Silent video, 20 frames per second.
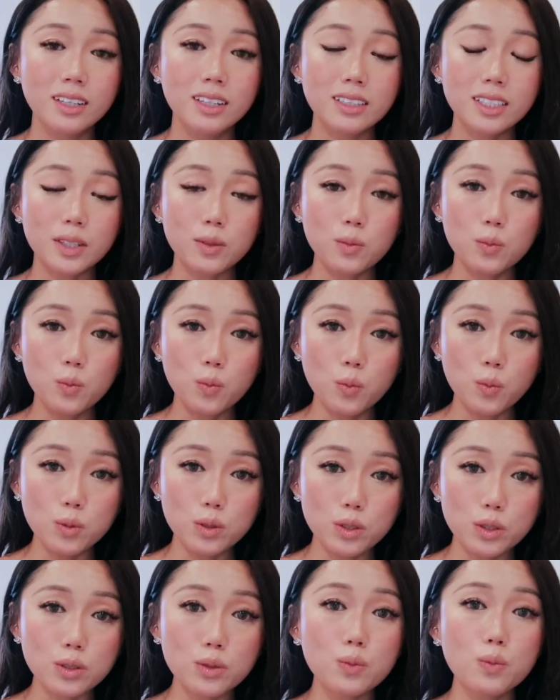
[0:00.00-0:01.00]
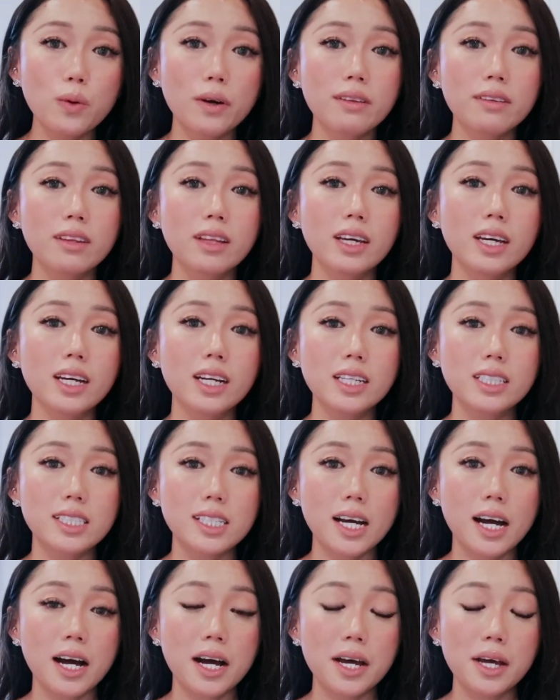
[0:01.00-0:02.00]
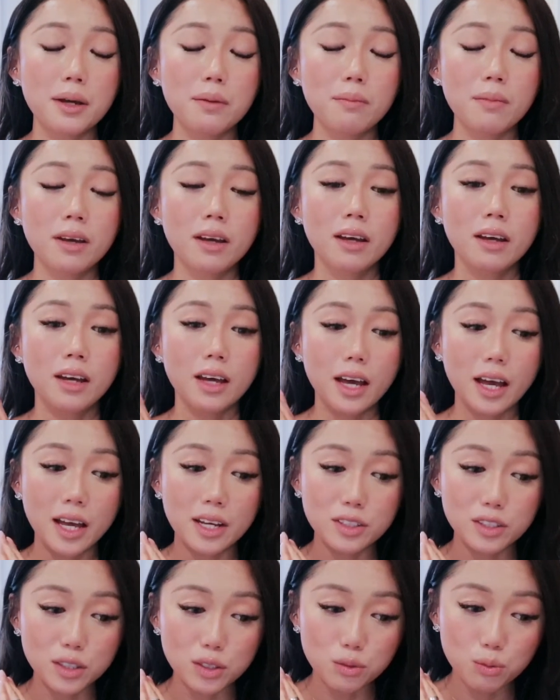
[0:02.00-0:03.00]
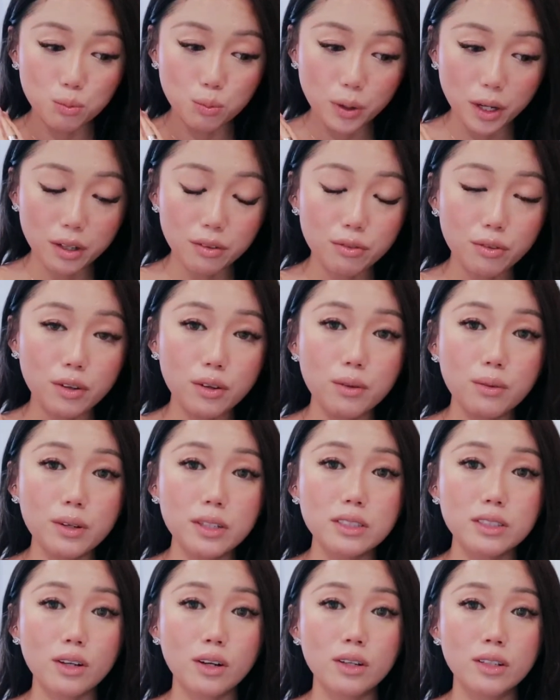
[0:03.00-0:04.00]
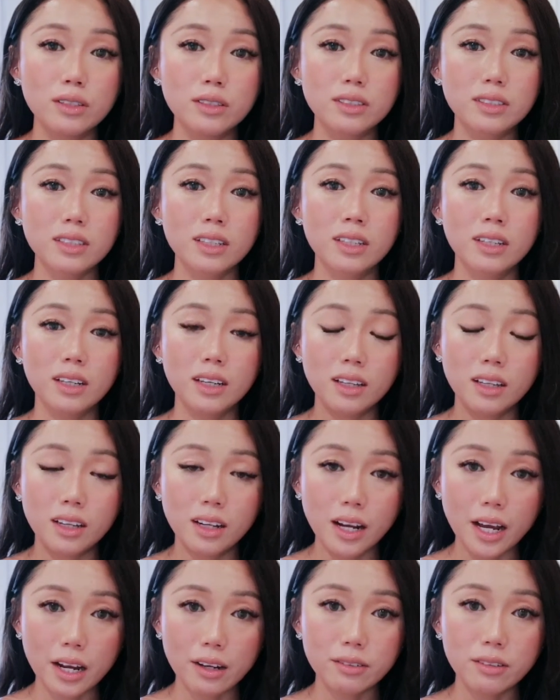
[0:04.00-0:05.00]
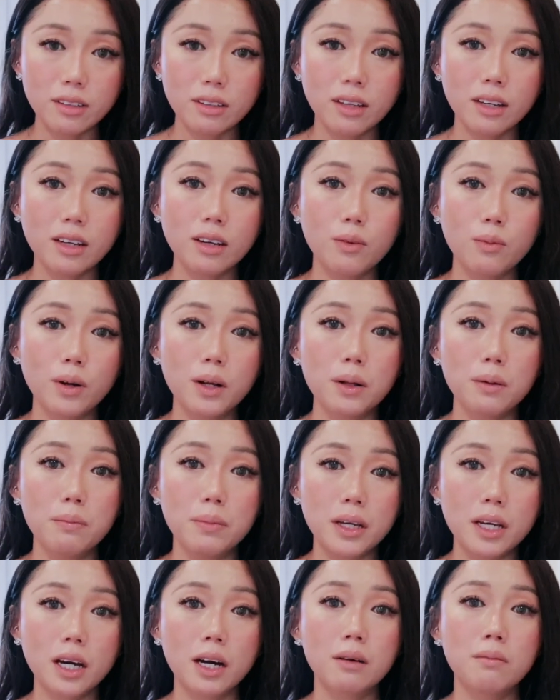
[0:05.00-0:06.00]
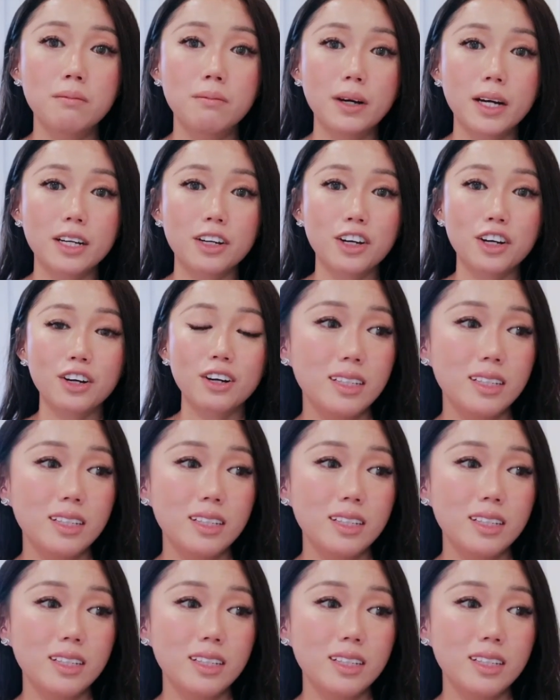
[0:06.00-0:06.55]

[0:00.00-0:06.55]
Then do one thing at a time and just wait for the result, and then everything will become better.